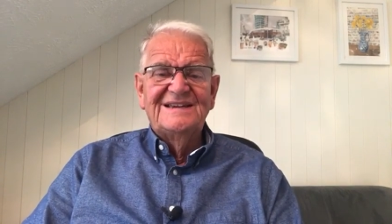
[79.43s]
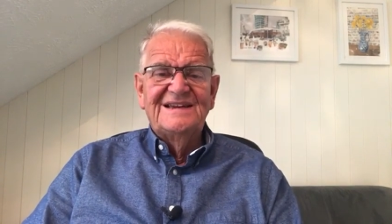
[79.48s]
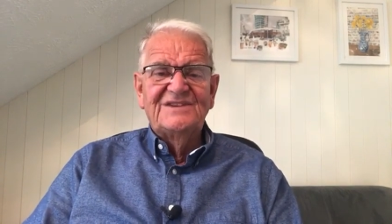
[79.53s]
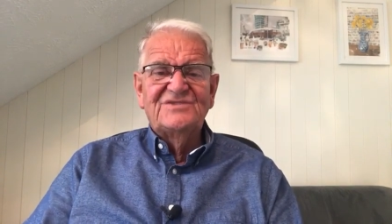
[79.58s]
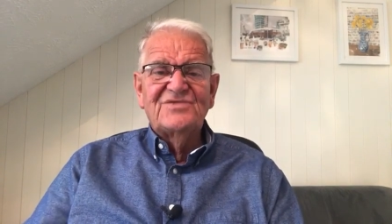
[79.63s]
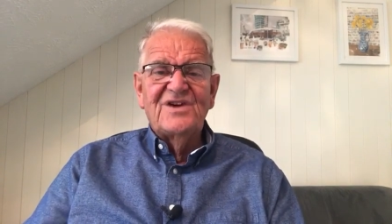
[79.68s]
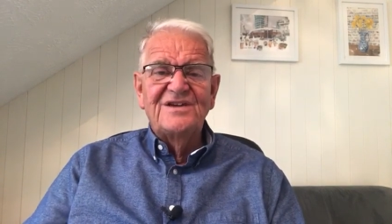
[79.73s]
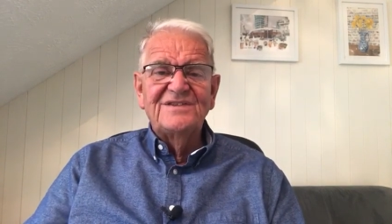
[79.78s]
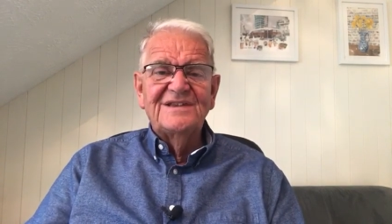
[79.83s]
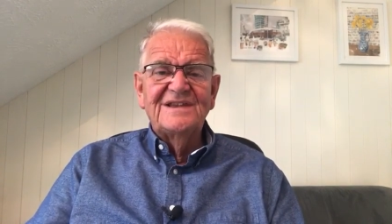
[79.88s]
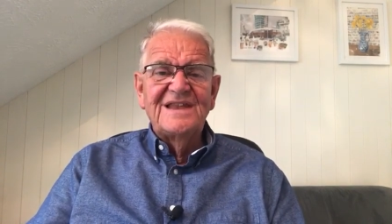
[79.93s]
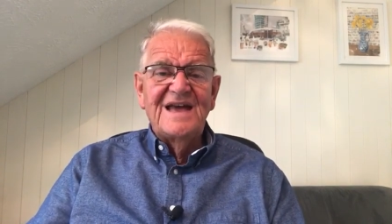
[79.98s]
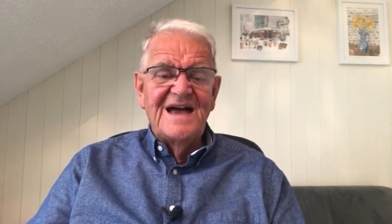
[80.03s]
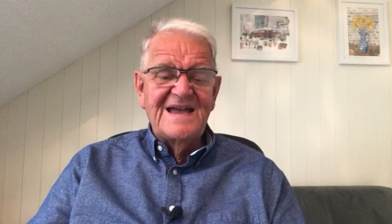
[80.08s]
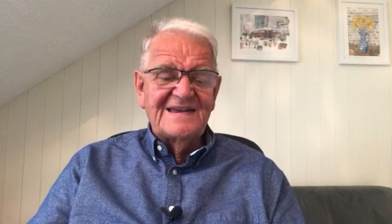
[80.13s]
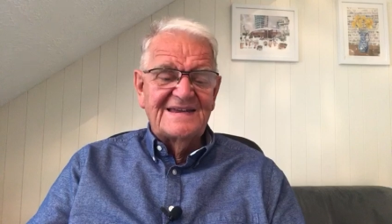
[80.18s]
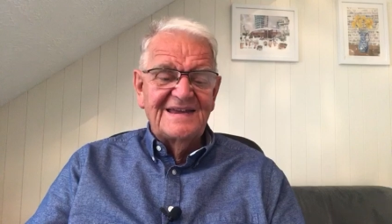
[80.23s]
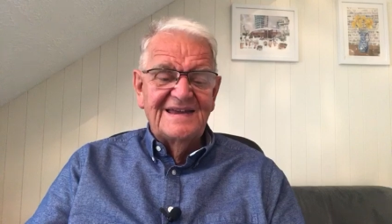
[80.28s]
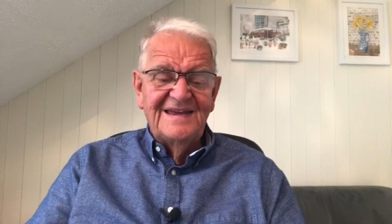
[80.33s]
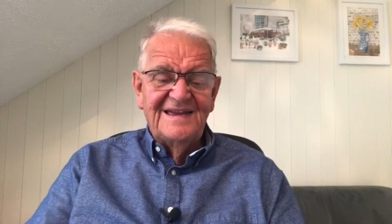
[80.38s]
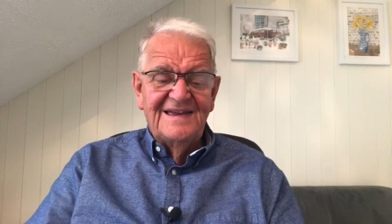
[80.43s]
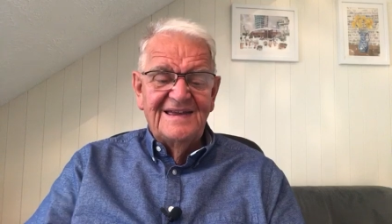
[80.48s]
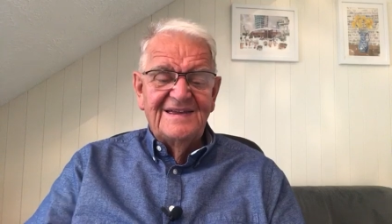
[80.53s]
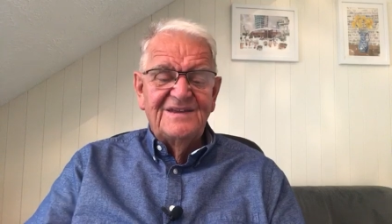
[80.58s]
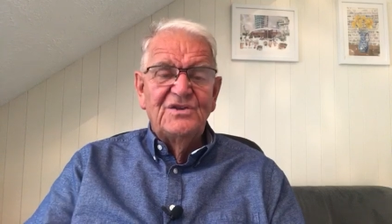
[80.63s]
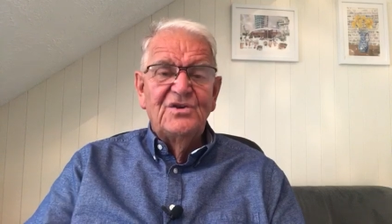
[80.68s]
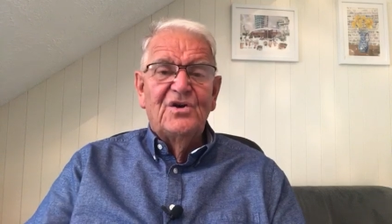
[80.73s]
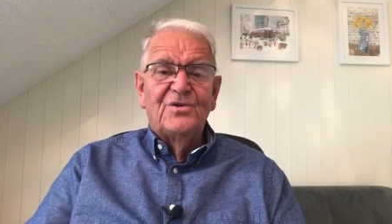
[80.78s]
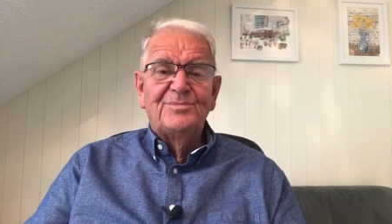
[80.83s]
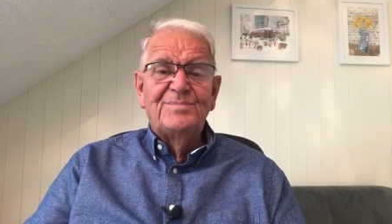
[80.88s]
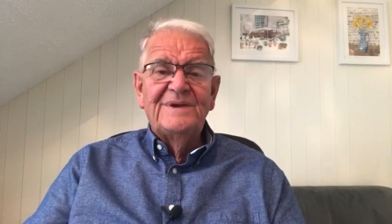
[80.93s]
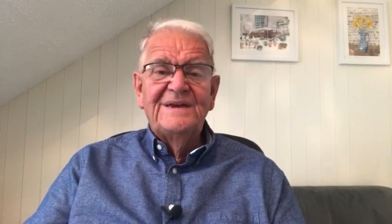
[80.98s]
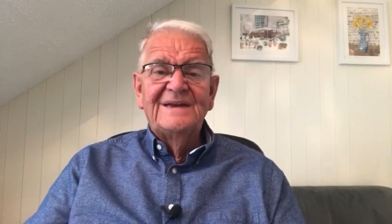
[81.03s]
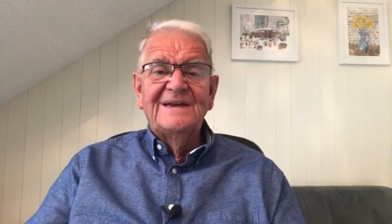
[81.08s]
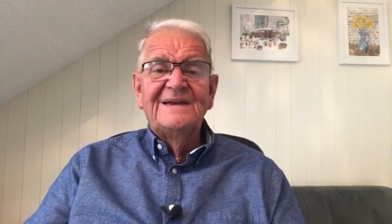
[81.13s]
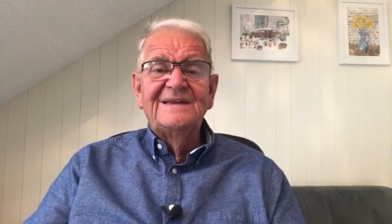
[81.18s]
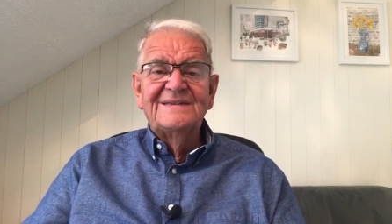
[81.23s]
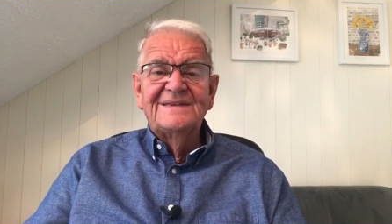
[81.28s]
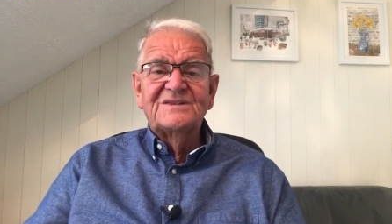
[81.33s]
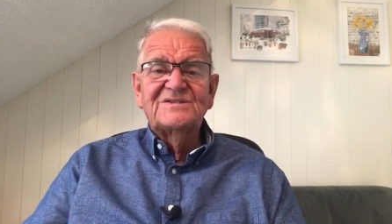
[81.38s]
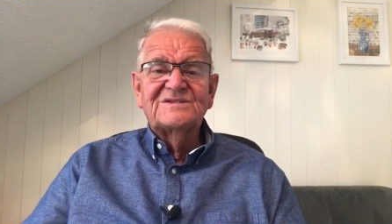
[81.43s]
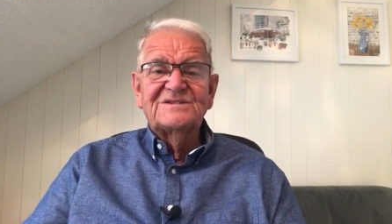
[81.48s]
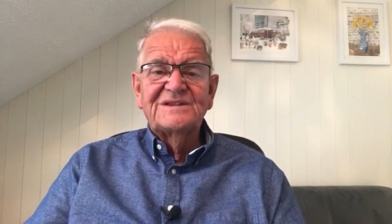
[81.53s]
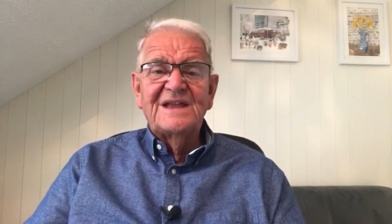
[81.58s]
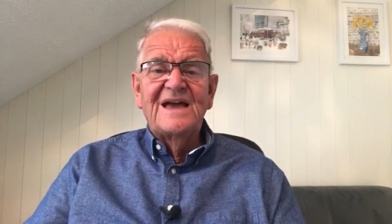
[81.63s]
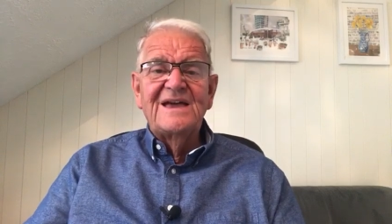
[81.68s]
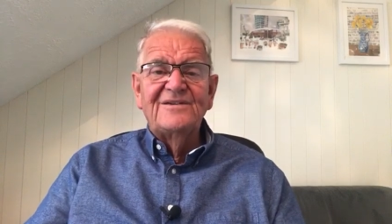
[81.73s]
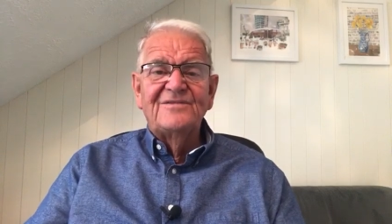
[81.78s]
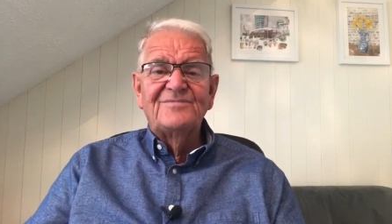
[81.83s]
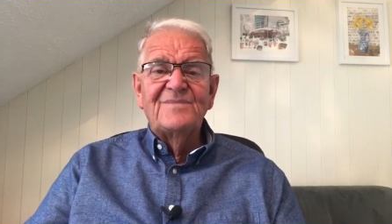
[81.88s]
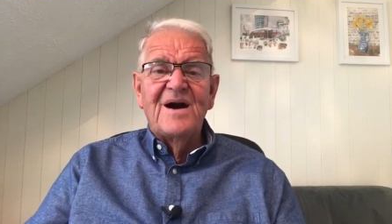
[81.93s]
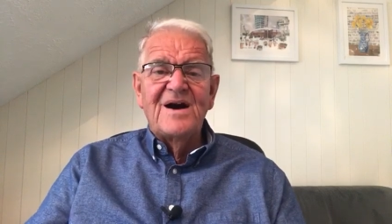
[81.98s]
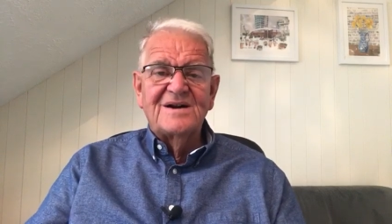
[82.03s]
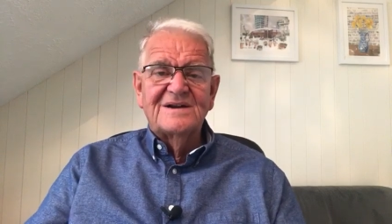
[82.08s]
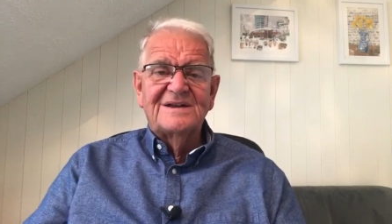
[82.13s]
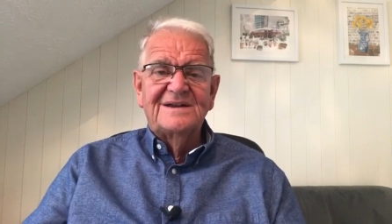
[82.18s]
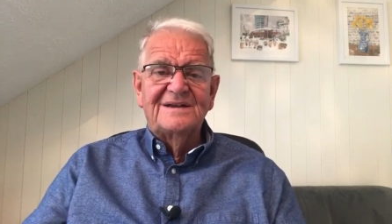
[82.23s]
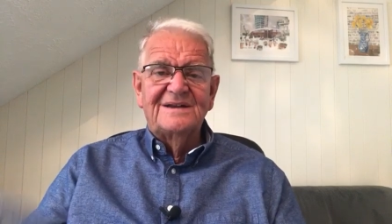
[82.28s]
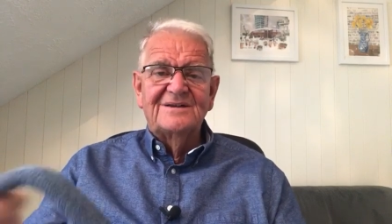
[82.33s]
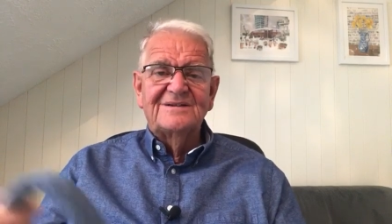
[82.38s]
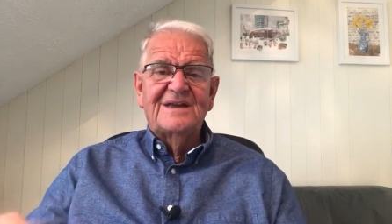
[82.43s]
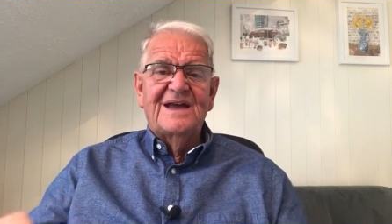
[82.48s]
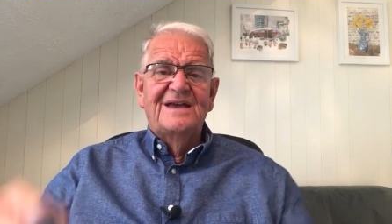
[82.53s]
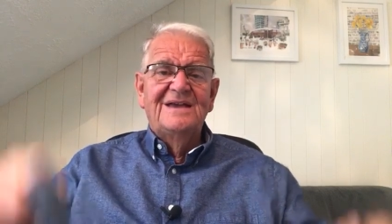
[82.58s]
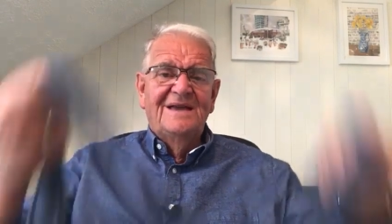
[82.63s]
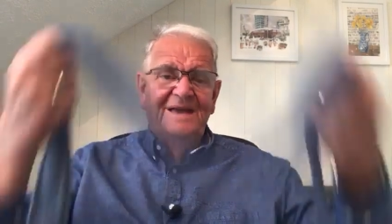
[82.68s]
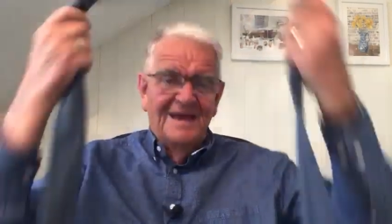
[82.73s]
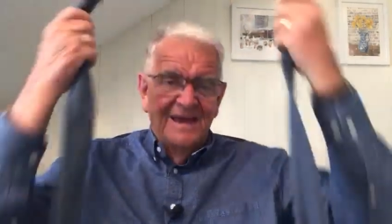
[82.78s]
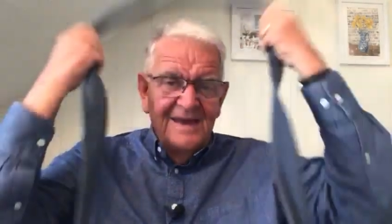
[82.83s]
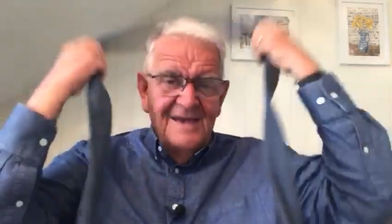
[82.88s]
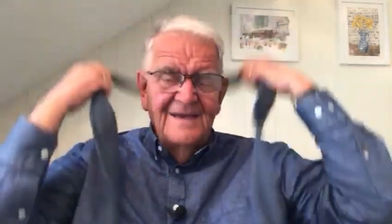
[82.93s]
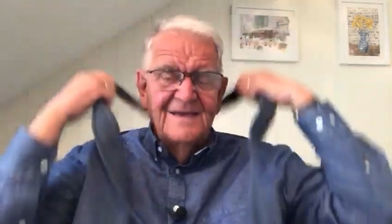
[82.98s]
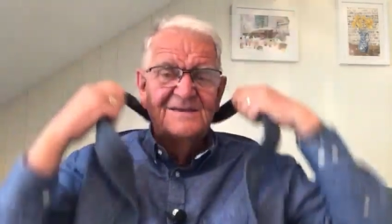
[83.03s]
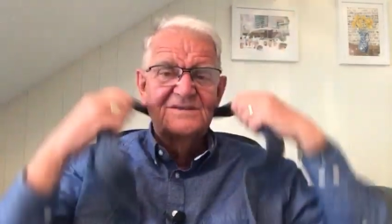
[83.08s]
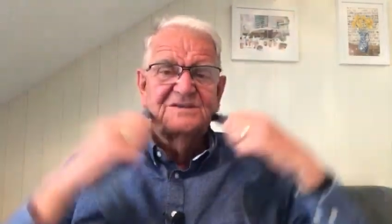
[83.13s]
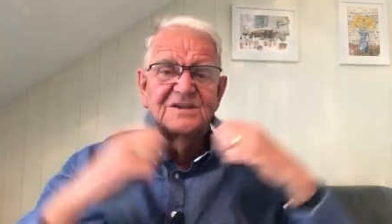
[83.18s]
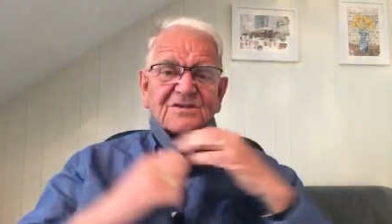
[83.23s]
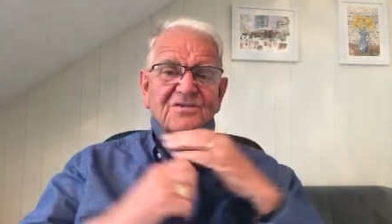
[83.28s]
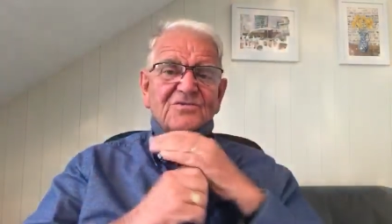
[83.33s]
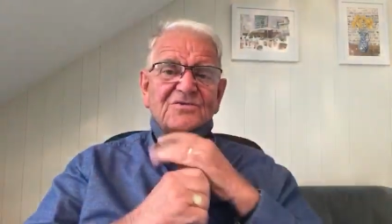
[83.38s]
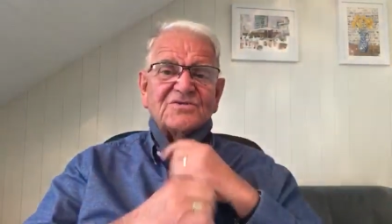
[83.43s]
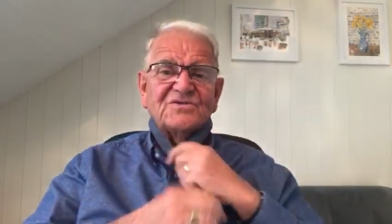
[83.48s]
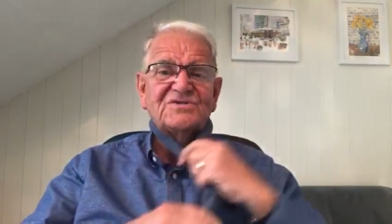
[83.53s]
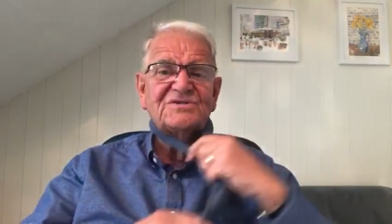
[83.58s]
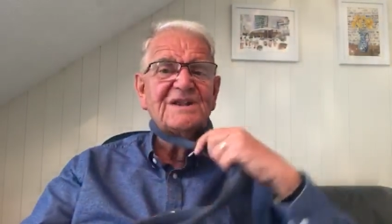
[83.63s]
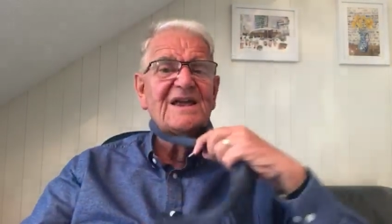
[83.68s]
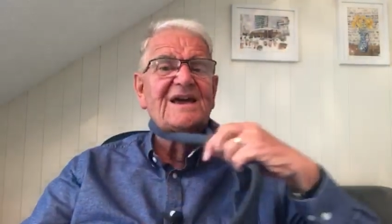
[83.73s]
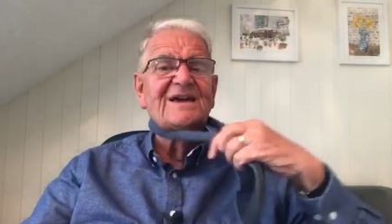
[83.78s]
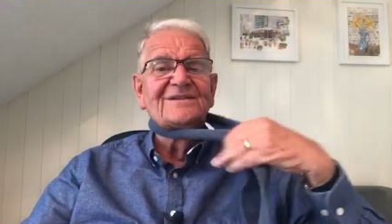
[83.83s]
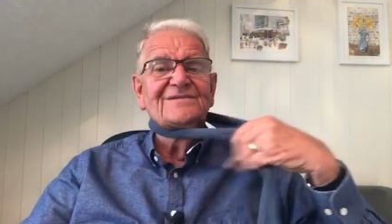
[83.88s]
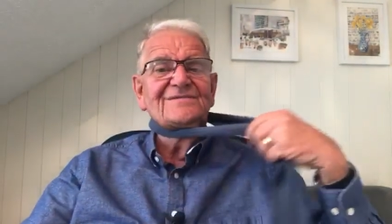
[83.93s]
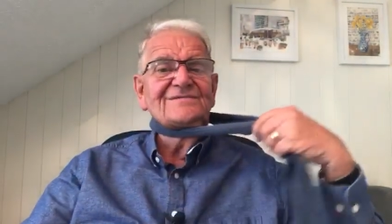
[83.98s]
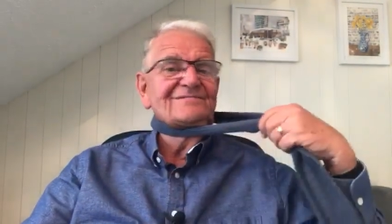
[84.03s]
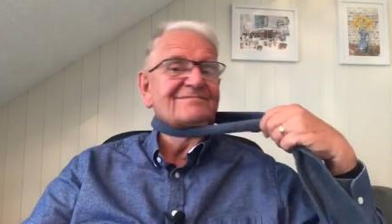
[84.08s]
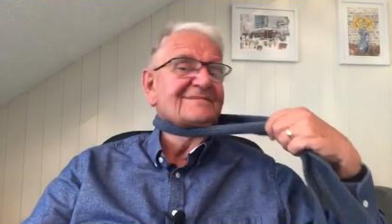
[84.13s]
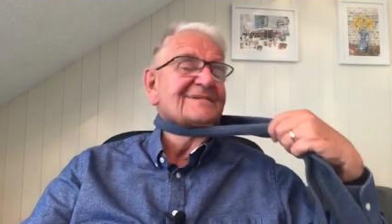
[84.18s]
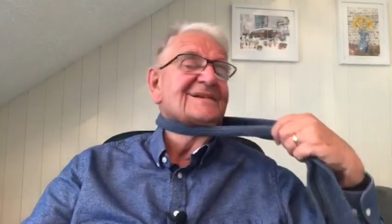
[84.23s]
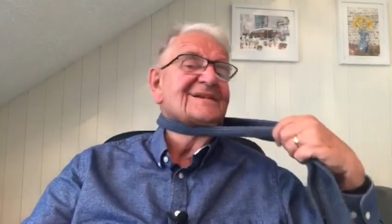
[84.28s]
It's rather like you're being in the slave market, okay? So you're a slave.